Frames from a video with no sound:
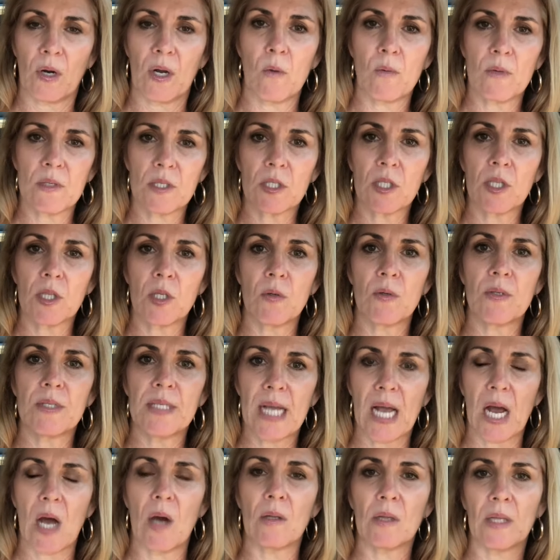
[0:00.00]
It was glued
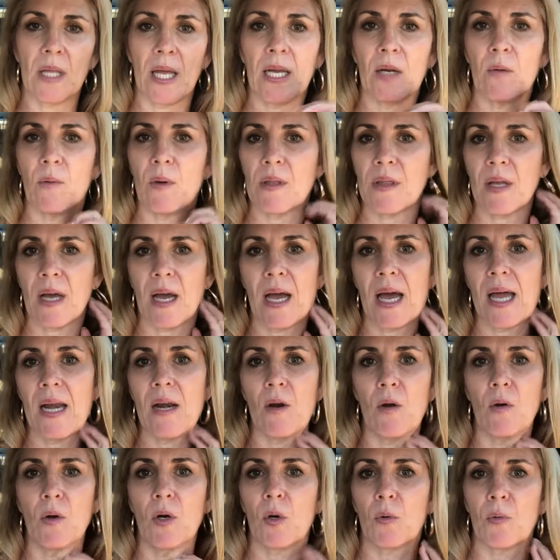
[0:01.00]
down like with, I don't
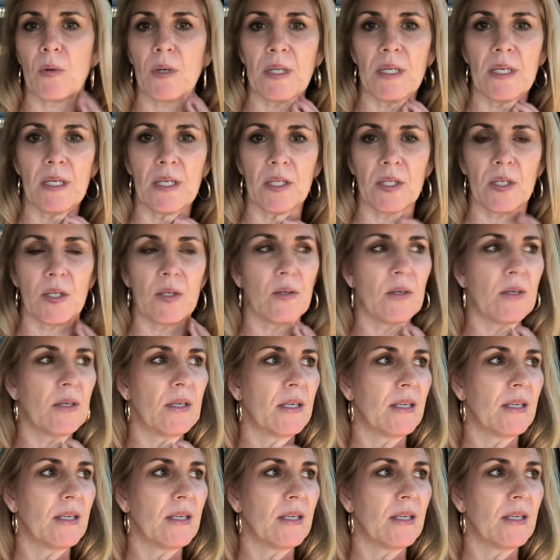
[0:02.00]
know, Gorilla Glue.